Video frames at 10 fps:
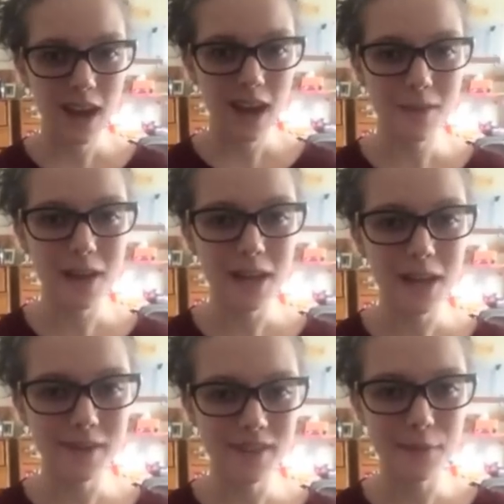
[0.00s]
Hi, my
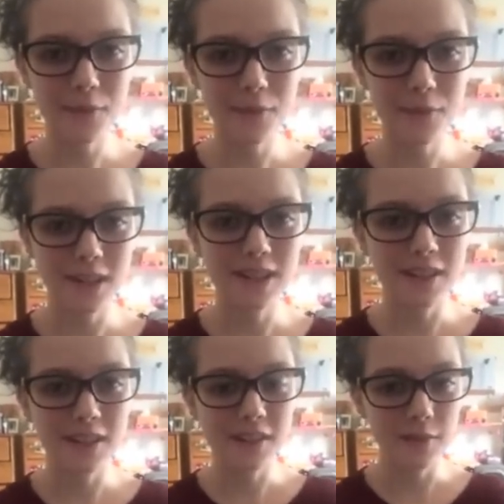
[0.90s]
name's Elizabeth Green,
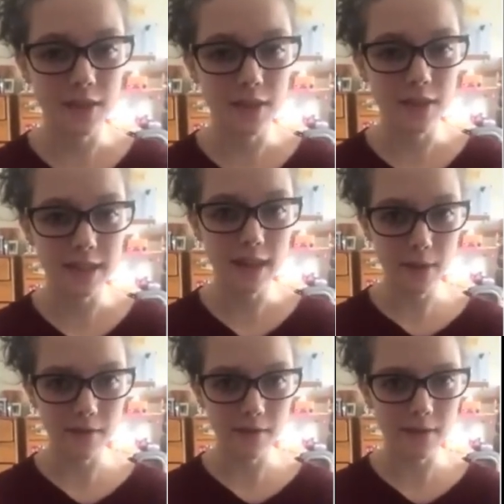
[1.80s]
and this is for the Save
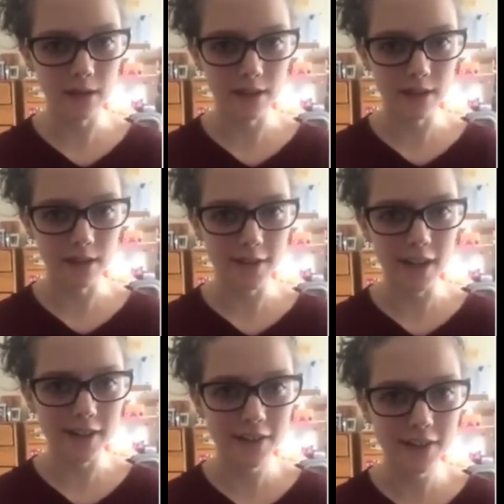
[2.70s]
Mountain Maryland
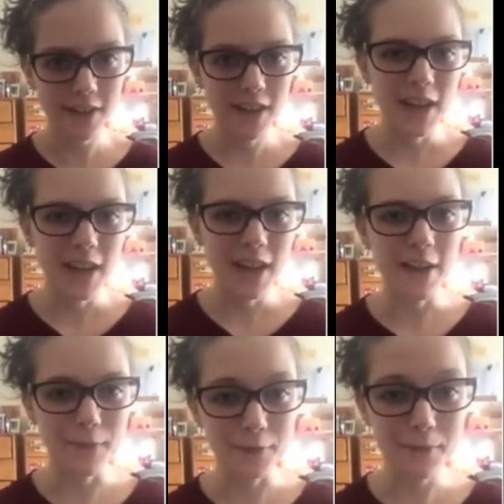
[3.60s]
Challenge. I
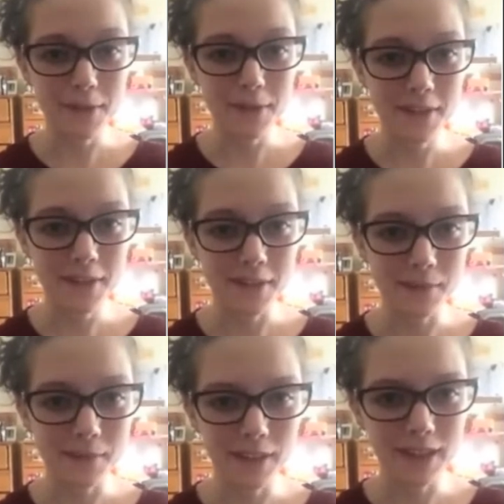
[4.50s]
have my script here because I
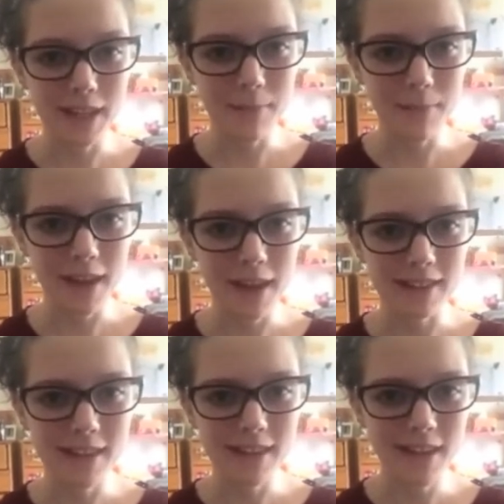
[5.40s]
really need to get back
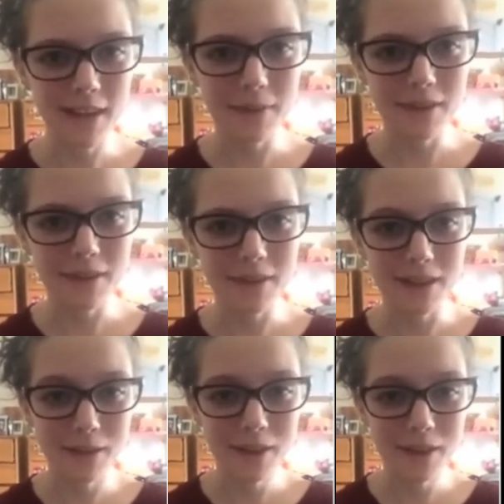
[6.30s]
to studying, but
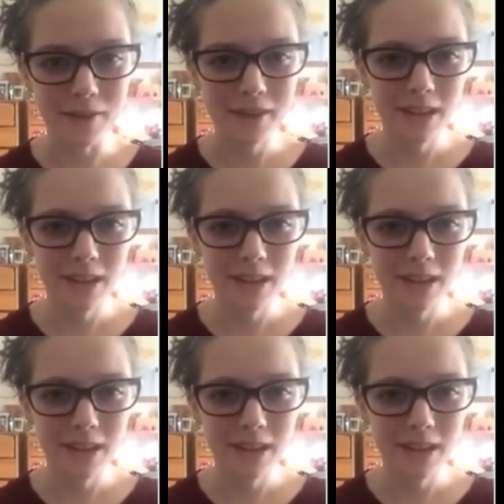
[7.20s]
here we go.